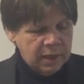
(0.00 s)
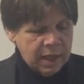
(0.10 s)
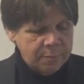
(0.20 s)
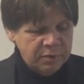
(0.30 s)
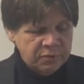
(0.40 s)

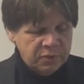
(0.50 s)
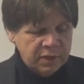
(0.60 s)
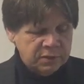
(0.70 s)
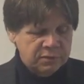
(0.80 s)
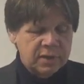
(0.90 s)
I
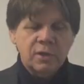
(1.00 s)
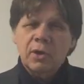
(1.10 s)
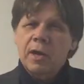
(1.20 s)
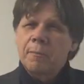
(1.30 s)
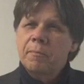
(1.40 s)
beseech thee,
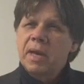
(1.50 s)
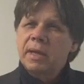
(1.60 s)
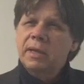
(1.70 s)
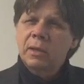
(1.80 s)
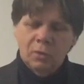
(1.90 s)
or I
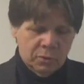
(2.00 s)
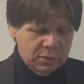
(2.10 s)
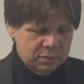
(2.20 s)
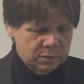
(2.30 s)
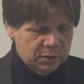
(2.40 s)
beg you, Lord,